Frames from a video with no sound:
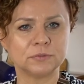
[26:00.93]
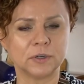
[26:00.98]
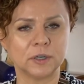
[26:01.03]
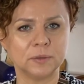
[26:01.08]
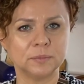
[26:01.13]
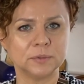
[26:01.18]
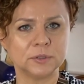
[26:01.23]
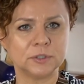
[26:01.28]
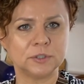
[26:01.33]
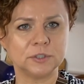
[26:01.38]

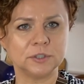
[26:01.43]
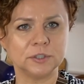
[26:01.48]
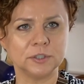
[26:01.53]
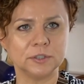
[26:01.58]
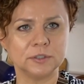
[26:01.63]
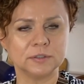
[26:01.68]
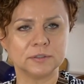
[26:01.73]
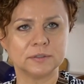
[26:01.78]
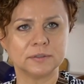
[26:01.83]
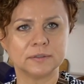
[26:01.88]
farmer's
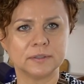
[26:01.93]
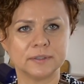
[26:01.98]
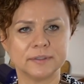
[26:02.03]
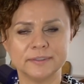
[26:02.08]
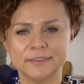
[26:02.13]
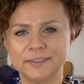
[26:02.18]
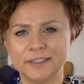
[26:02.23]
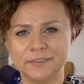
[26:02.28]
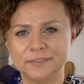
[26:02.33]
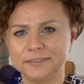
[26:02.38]
cheese,
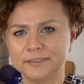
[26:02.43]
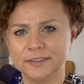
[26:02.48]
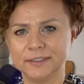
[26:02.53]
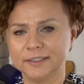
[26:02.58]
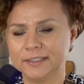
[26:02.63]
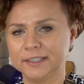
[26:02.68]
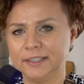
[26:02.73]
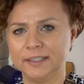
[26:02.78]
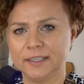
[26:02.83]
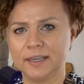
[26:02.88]

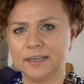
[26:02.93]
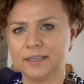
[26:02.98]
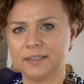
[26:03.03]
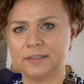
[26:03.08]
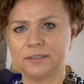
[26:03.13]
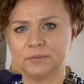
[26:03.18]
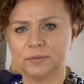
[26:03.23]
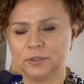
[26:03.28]
definitely not.